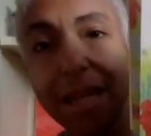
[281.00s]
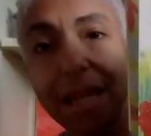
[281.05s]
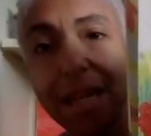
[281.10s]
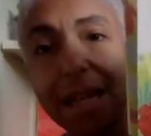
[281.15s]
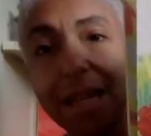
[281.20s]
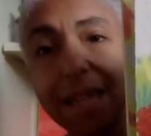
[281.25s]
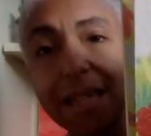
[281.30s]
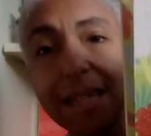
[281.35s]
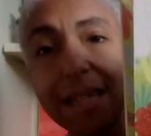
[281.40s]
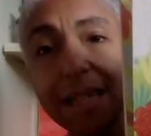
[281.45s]

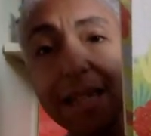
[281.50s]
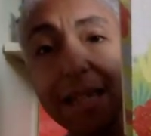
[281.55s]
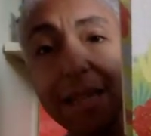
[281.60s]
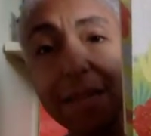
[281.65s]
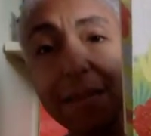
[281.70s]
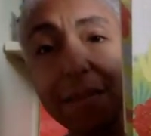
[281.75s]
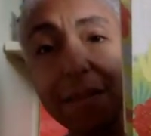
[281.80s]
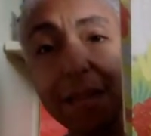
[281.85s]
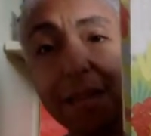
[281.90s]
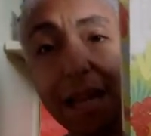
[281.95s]
It
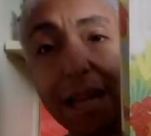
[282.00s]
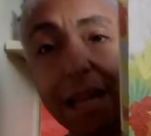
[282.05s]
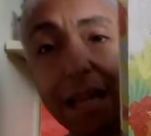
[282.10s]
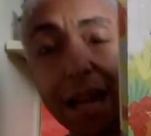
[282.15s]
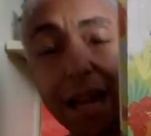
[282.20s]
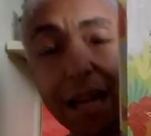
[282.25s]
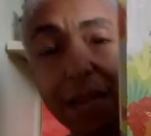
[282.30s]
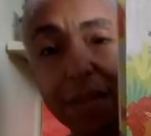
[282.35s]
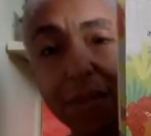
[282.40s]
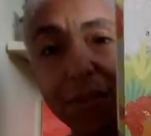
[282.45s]
seemed like
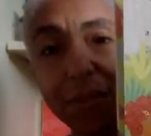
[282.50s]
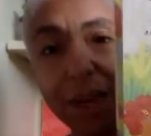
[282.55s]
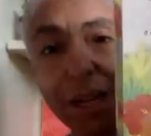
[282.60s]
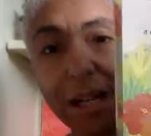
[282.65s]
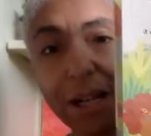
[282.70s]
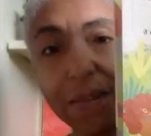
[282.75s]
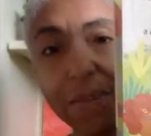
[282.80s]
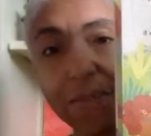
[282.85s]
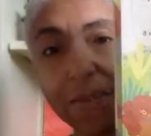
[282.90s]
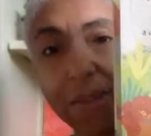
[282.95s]
I'd been
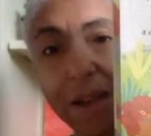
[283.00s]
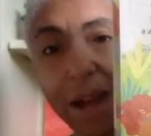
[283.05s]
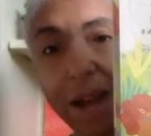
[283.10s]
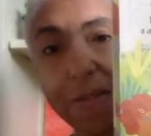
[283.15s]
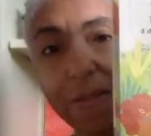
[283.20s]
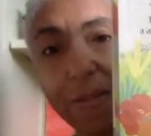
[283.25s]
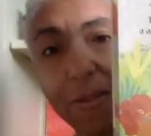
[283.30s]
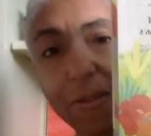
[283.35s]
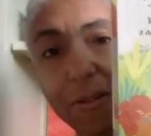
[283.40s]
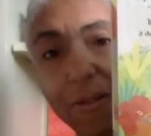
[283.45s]
waiting
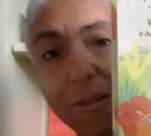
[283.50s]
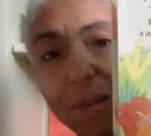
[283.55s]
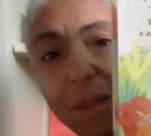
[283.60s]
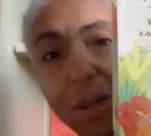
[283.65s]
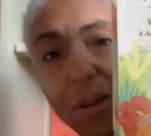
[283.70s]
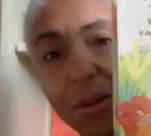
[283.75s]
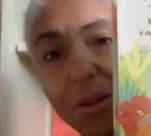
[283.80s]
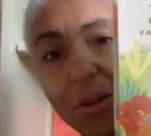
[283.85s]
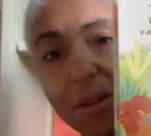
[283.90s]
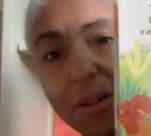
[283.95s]
forever for my
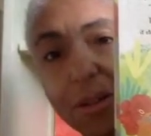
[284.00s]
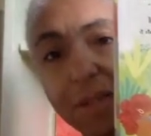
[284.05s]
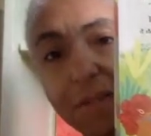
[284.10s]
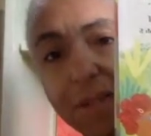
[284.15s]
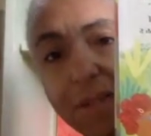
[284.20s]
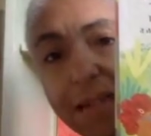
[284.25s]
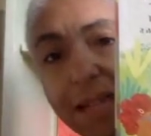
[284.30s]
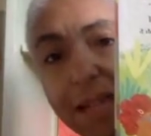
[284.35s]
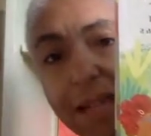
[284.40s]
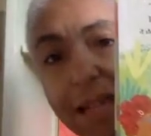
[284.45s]
uncle to
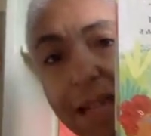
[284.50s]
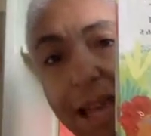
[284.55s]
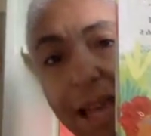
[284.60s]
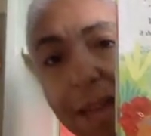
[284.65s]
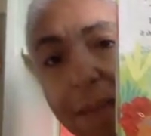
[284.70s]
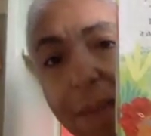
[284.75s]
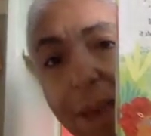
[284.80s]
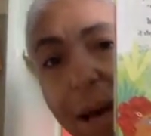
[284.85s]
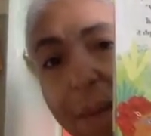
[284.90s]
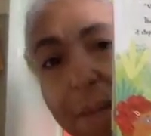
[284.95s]
visit
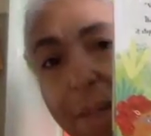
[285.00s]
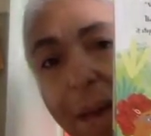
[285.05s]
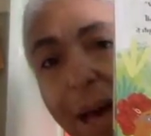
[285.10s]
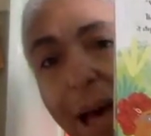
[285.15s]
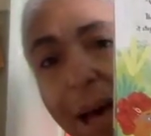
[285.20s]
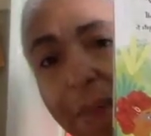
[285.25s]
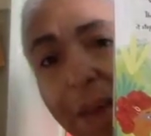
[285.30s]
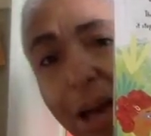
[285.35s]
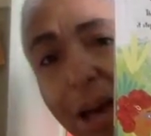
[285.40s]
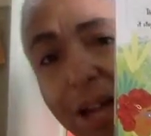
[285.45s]
again. Mom,
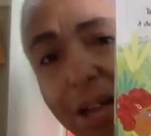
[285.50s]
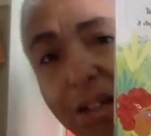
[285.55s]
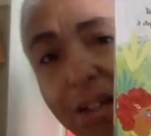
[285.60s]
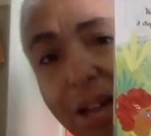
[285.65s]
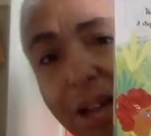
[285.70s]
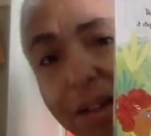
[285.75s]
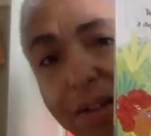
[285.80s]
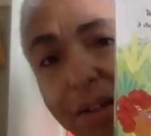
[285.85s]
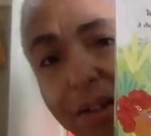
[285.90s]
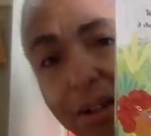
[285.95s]
Mama, I
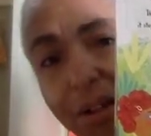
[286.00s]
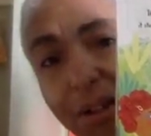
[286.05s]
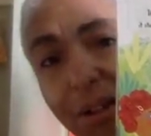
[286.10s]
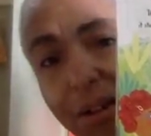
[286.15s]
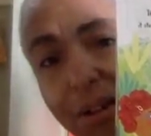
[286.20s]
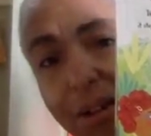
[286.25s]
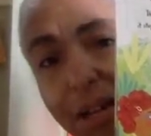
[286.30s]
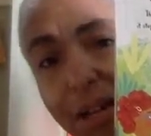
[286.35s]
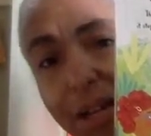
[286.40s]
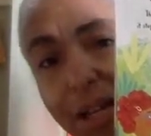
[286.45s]
shouted,
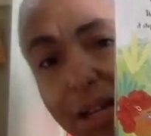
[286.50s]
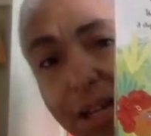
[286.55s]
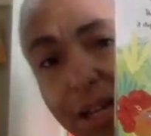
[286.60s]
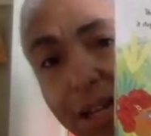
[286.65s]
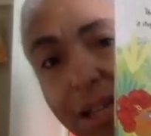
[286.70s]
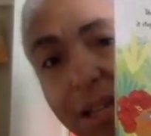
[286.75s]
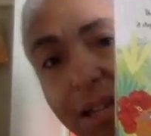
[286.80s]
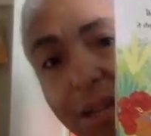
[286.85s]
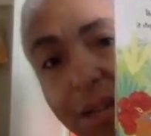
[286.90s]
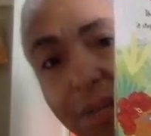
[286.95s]
look!
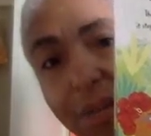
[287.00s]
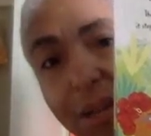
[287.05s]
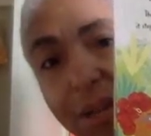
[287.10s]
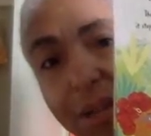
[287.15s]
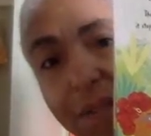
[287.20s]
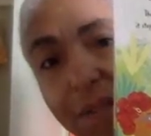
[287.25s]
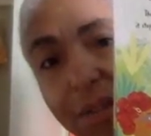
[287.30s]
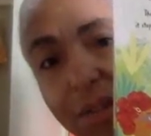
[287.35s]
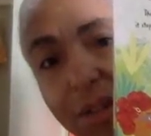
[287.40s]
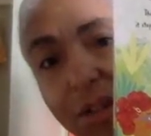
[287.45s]
They
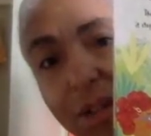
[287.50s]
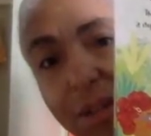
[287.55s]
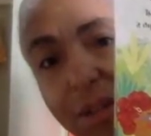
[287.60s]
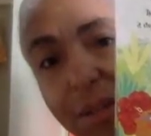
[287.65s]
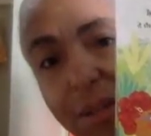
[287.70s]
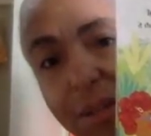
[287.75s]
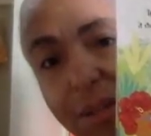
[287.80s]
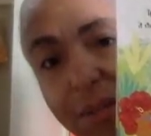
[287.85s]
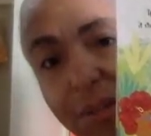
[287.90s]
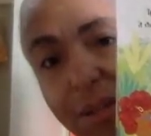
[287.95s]
waved to
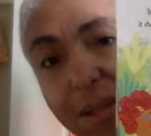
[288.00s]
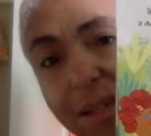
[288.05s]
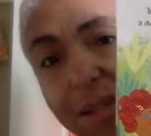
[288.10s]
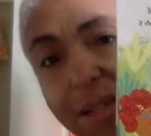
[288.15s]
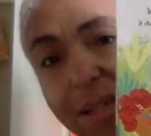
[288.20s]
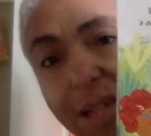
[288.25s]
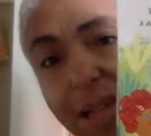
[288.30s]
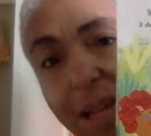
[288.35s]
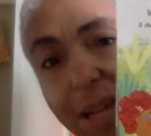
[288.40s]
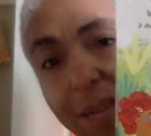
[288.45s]
JB's rusty
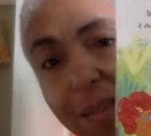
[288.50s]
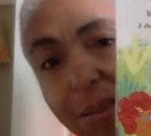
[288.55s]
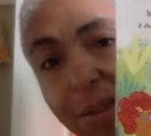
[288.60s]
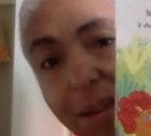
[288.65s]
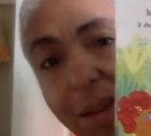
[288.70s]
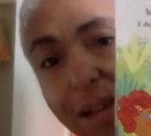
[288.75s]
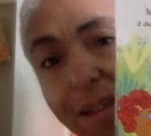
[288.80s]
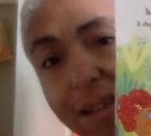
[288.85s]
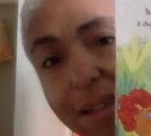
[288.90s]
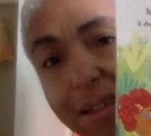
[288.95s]
camper
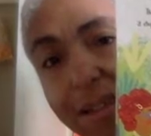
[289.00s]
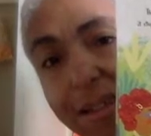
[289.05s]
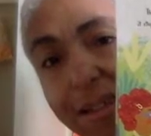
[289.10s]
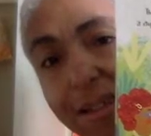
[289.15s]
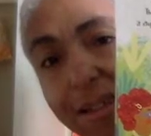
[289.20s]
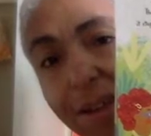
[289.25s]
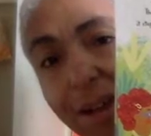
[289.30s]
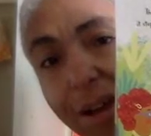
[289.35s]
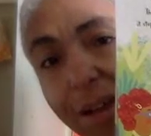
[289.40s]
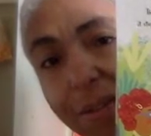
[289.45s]
as it
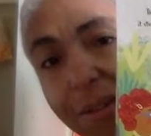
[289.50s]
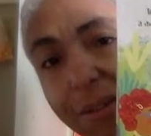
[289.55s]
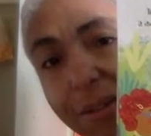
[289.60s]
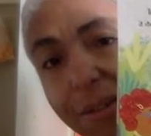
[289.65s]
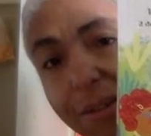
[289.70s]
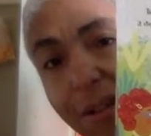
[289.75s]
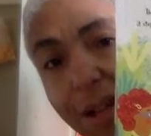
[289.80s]
stopped.